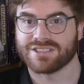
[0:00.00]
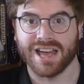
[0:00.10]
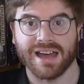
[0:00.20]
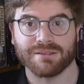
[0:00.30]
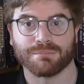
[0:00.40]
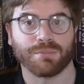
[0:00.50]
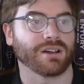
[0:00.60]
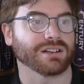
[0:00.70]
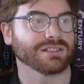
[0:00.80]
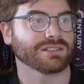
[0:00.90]
that,
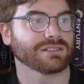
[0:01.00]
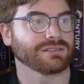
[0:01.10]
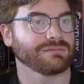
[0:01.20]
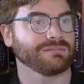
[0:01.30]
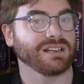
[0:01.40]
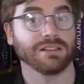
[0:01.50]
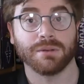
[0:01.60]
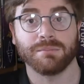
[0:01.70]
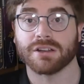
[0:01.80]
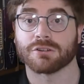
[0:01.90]
but is a little
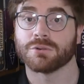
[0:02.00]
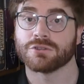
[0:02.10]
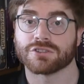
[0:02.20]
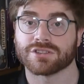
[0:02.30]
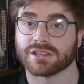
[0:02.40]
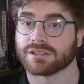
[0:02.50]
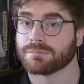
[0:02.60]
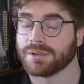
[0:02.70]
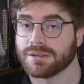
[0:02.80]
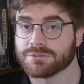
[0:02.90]
bit bigger and more interesting. You
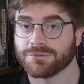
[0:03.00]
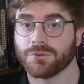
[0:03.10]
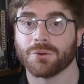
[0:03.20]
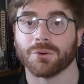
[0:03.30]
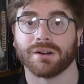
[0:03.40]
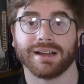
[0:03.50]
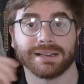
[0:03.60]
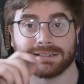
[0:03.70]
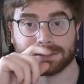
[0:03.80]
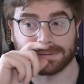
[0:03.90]
can play up to 4.
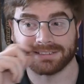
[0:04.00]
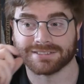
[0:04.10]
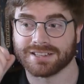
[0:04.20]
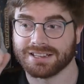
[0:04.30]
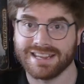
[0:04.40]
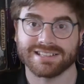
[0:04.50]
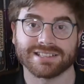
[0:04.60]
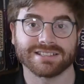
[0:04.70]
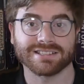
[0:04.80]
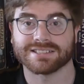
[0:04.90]
And I was like,
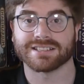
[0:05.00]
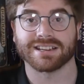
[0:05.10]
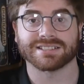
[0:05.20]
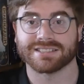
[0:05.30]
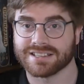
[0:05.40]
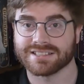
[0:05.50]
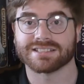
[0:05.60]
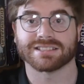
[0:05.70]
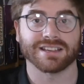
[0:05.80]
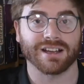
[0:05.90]
yes, this is the next thing. This
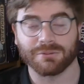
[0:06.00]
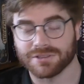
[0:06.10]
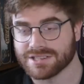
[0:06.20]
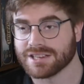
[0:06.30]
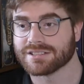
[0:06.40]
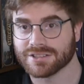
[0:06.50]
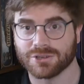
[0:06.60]
is the thing I wanted.